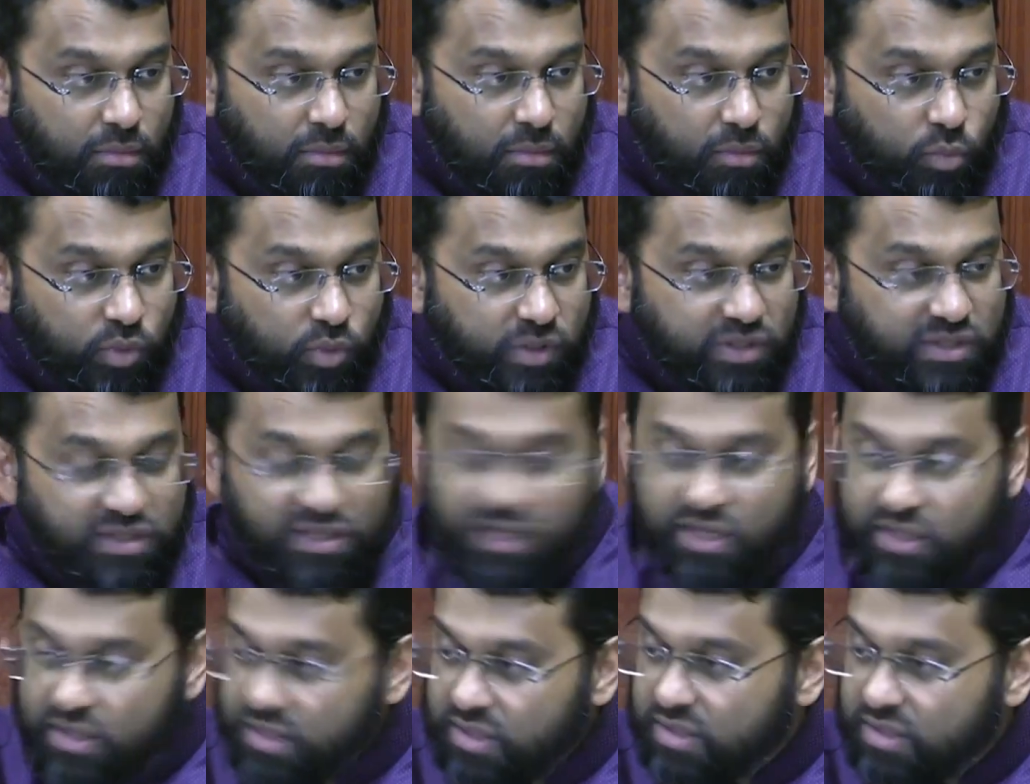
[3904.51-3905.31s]
We
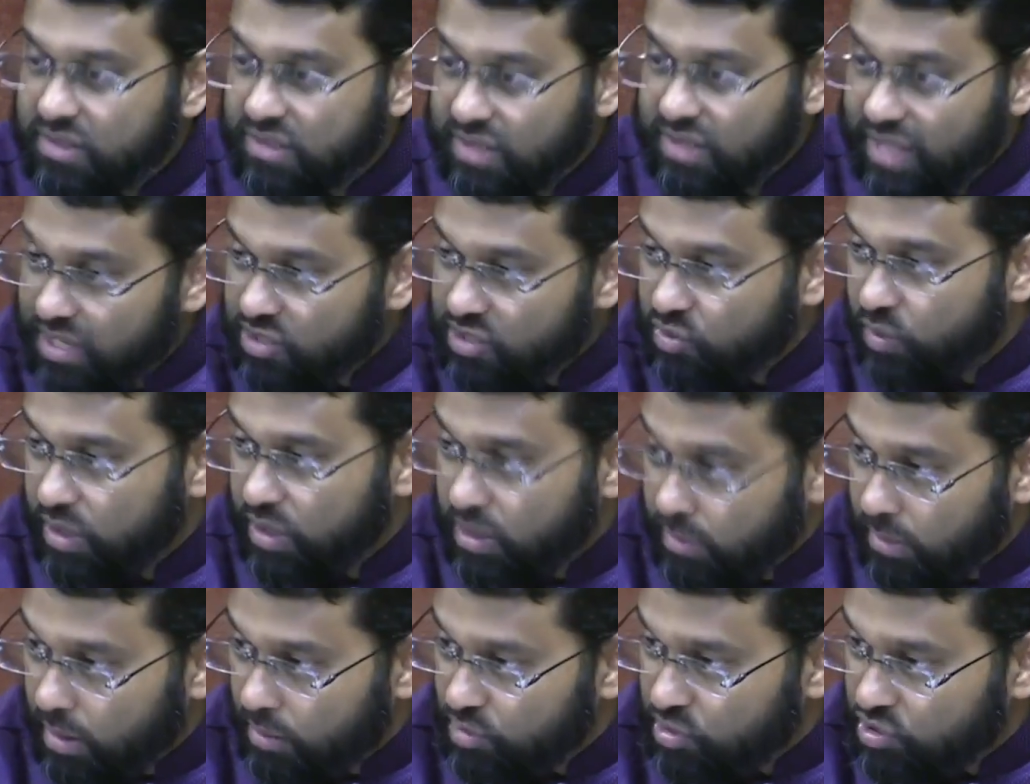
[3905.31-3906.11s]
see this, that's what
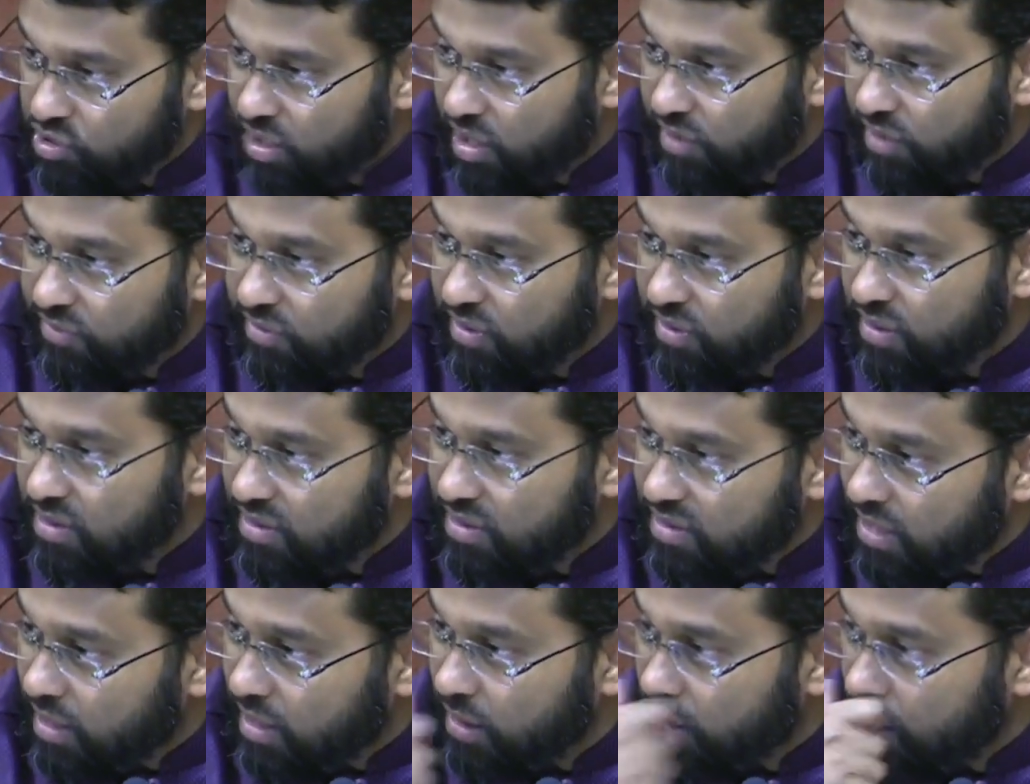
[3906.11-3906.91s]
Imam Shafi'i
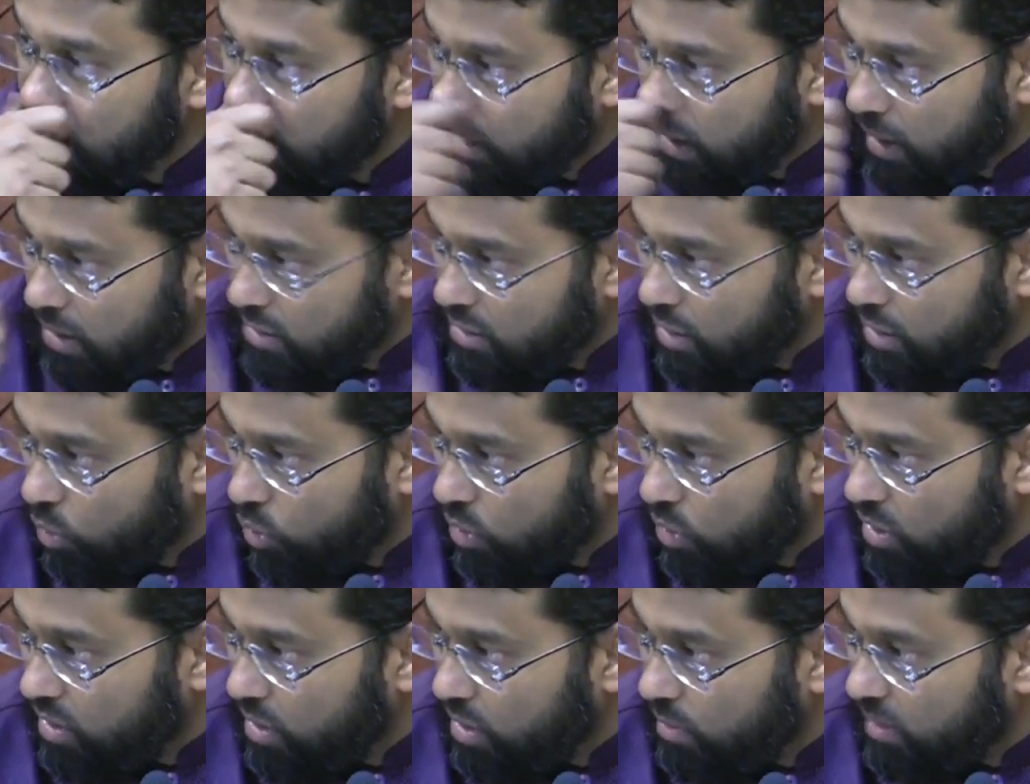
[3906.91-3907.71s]
said, as I
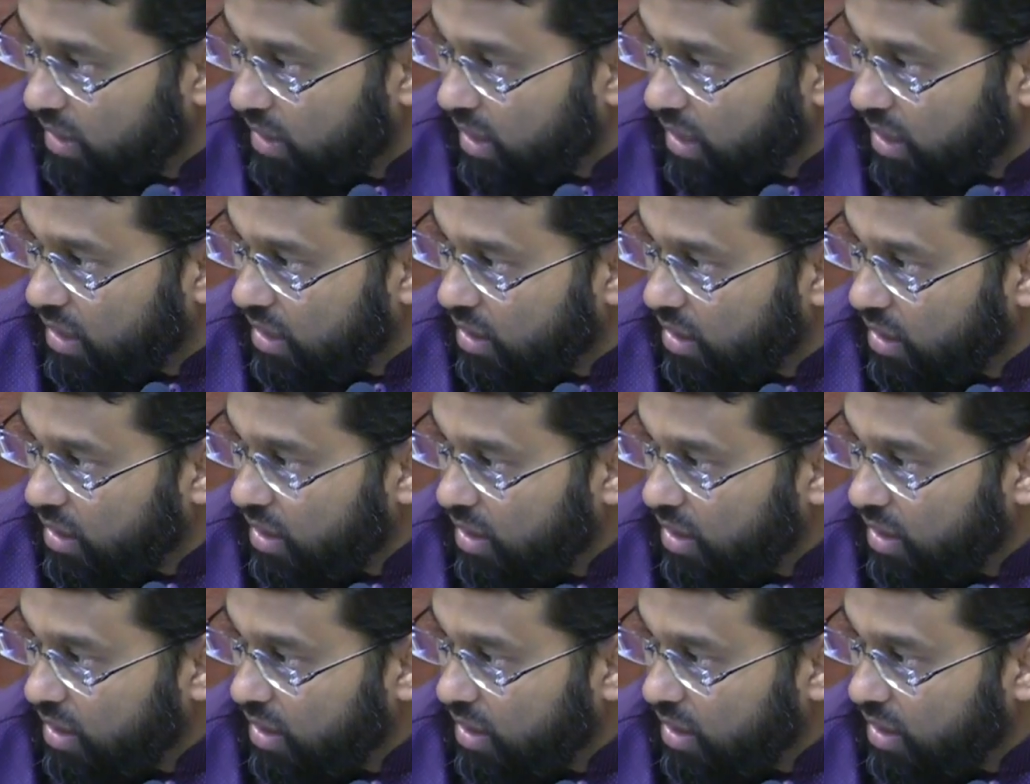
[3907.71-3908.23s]
quoted in the beginning,